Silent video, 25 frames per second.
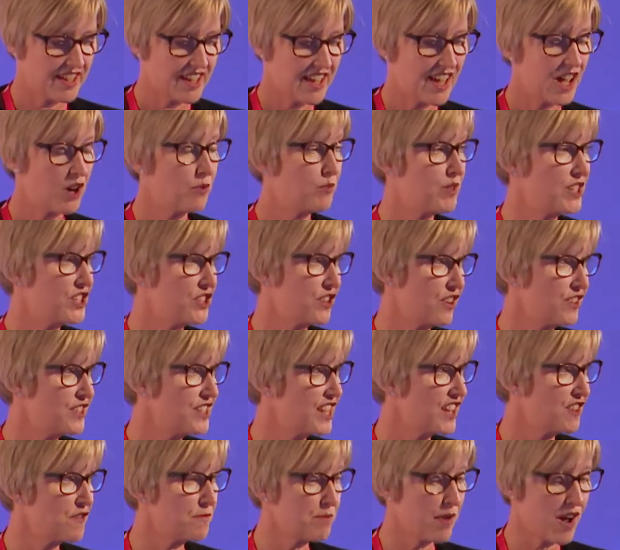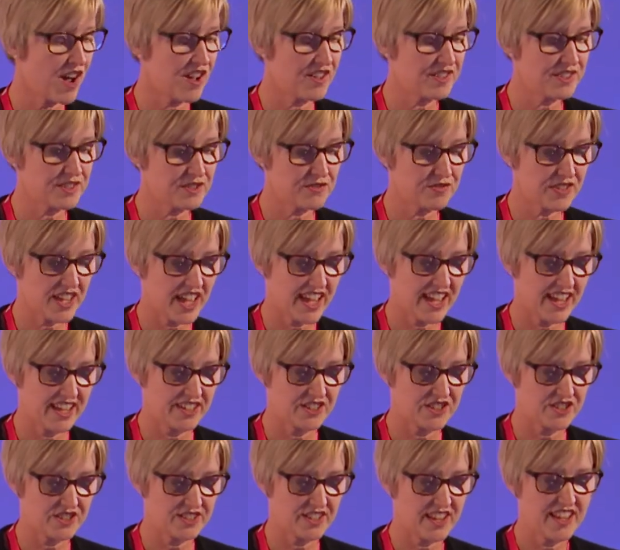and we don't have piles of
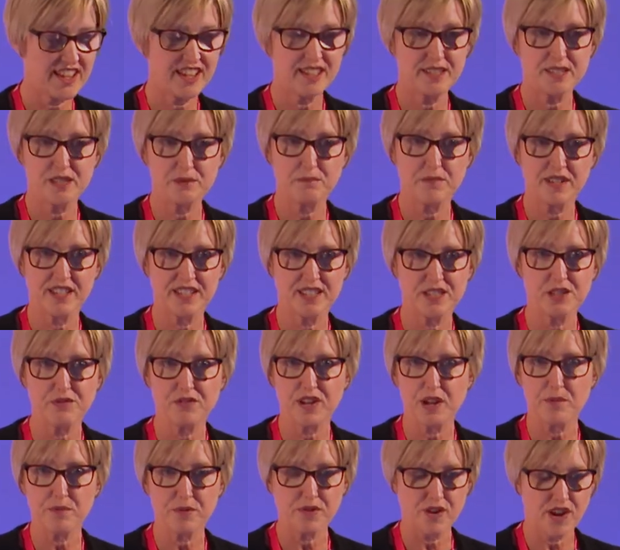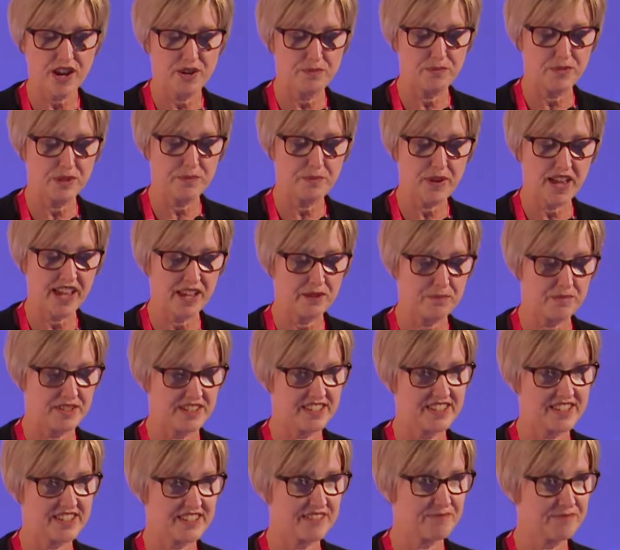cash as the means of our primary
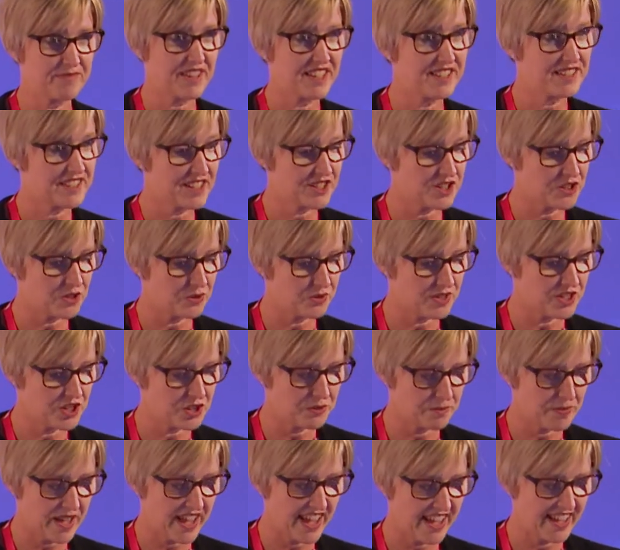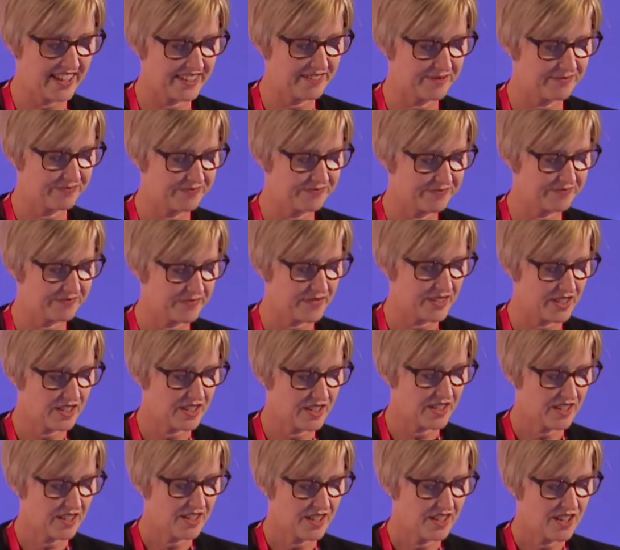payment, as they do in Japan.
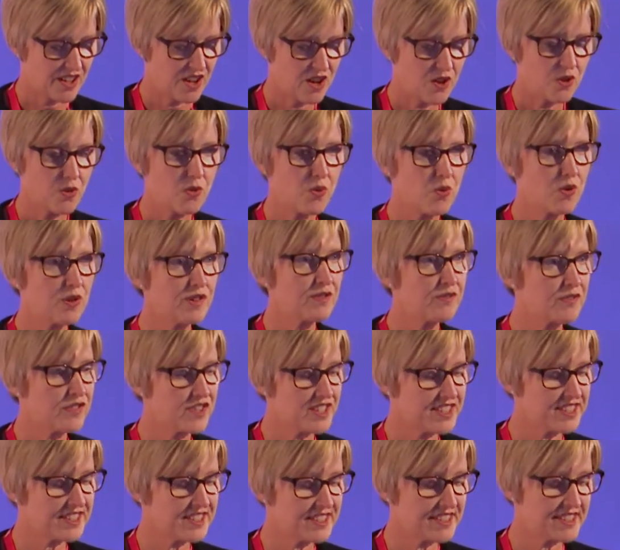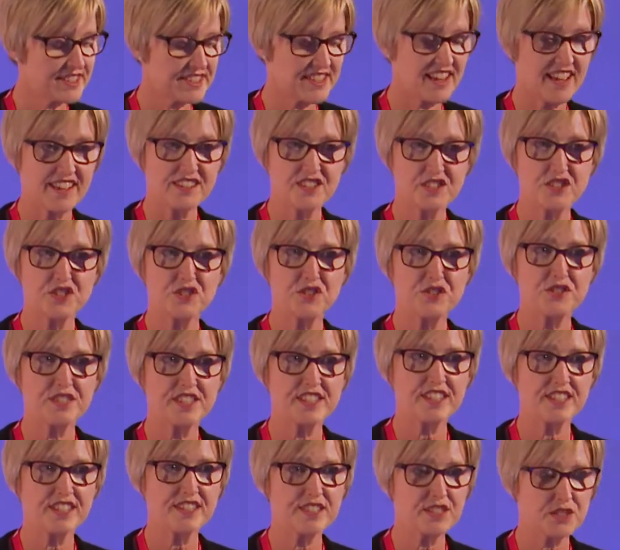All of this is down to New
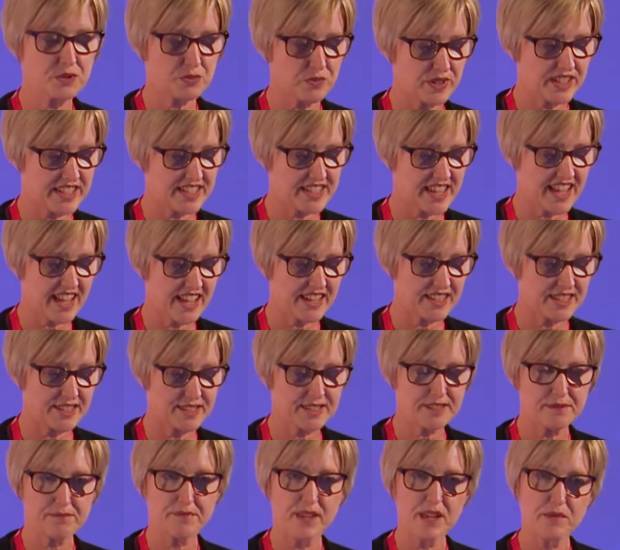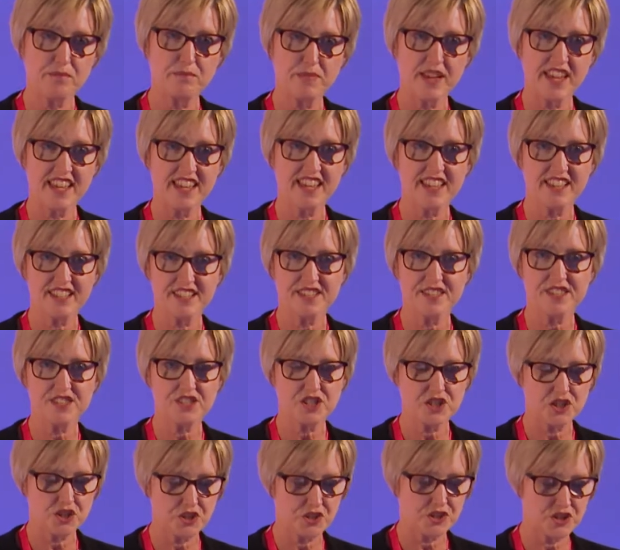Zealand's retailers and banking
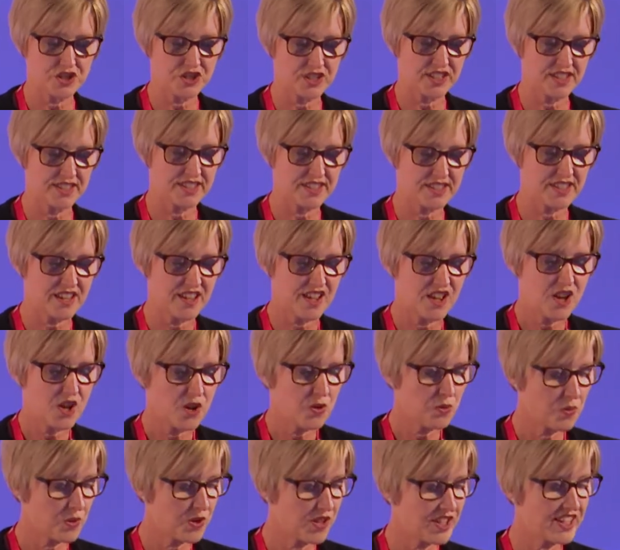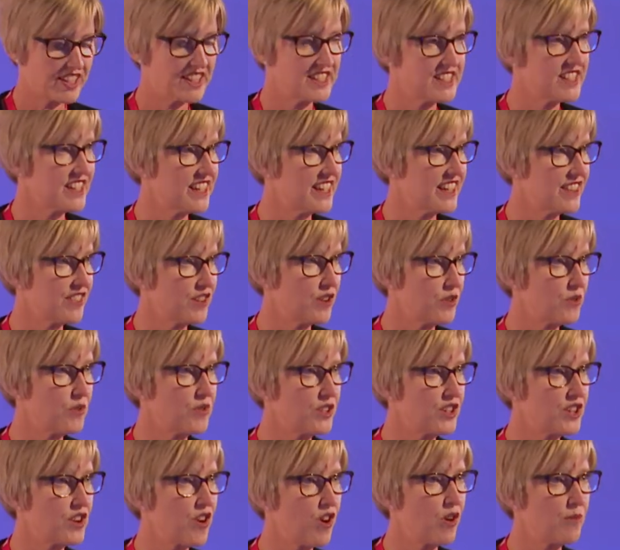institutions working together on
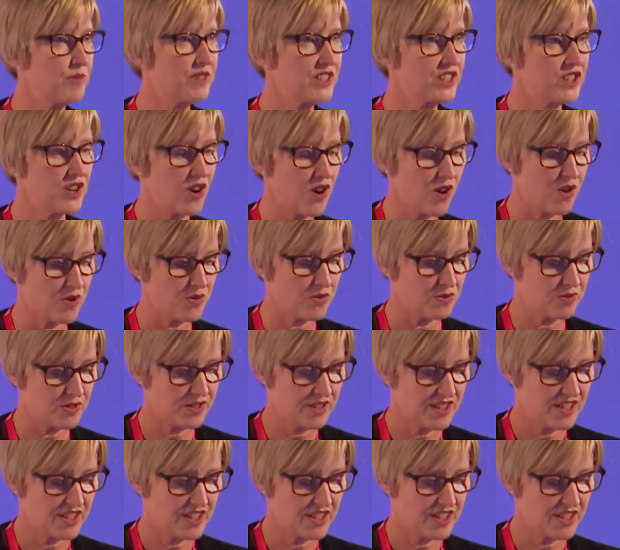a common goal: